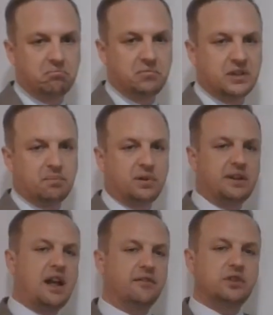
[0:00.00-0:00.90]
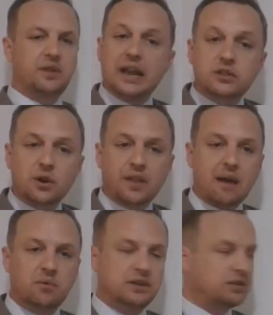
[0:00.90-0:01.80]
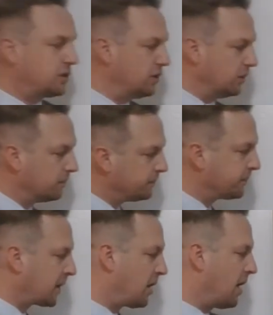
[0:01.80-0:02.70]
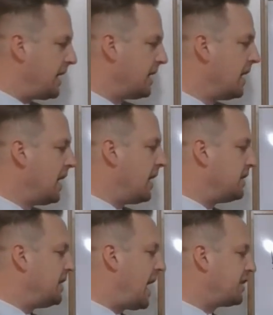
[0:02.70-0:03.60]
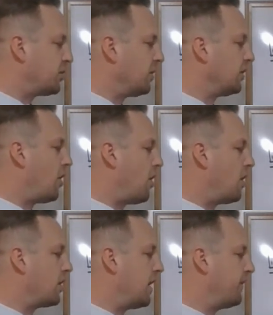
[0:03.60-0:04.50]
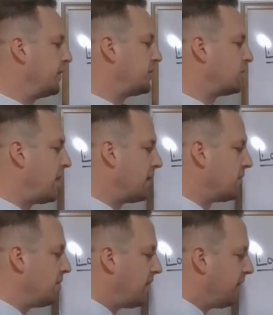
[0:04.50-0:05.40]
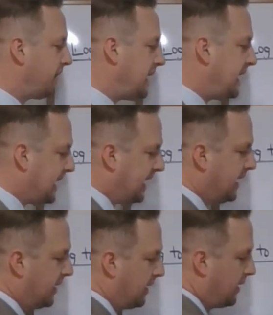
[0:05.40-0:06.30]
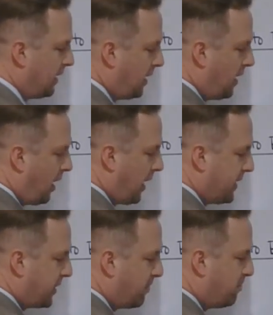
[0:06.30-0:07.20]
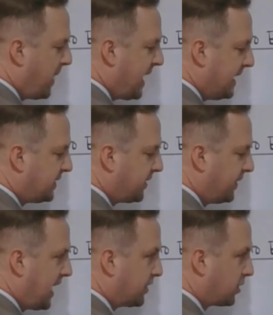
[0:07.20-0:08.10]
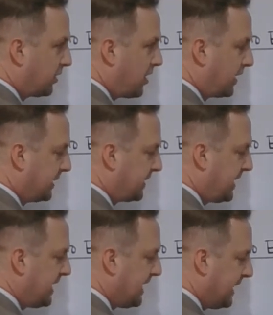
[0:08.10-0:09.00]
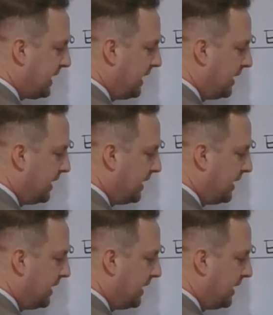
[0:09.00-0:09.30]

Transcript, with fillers: Simple enough. So the answer to that one is 2. All right. Natural log of the square root of e. All right, the base of a natural log is e.